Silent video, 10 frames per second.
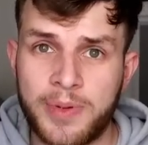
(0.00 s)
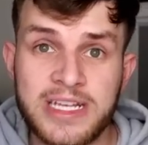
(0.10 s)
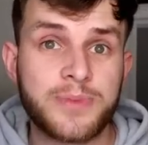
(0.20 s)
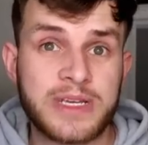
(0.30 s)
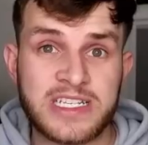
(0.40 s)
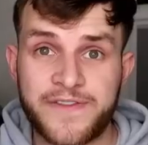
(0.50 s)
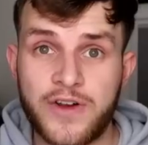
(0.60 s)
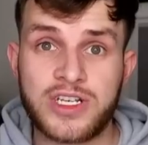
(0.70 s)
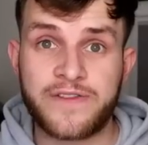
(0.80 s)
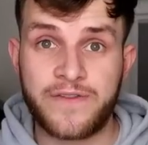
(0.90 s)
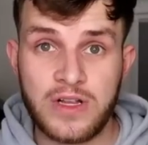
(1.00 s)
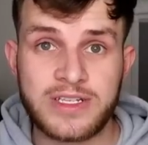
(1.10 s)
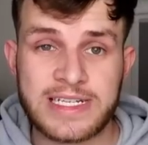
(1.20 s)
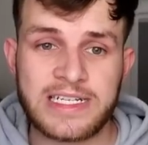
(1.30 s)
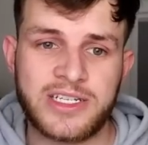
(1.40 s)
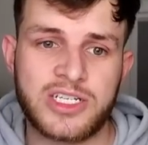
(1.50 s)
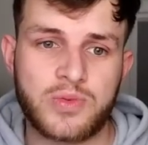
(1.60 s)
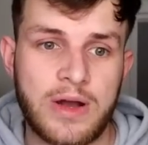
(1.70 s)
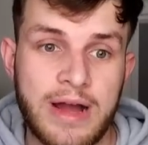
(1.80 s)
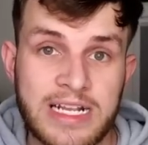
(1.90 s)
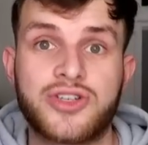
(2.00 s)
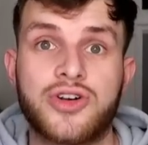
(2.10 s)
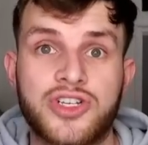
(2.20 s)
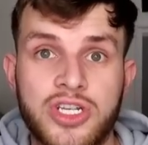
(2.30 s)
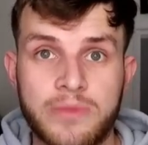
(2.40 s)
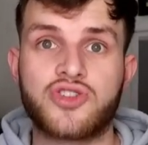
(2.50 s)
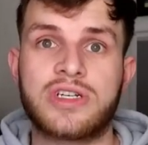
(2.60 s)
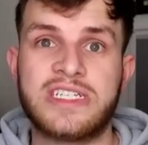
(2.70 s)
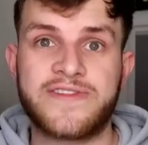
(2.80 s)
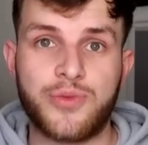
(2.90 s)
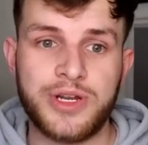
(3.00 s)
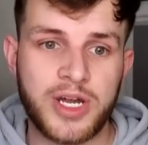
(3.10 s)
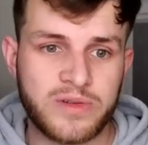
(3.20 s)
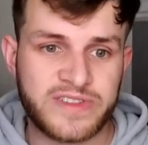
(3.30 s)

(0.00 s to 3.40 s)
and this will be his first full season as well, and he's got a summer transfer window.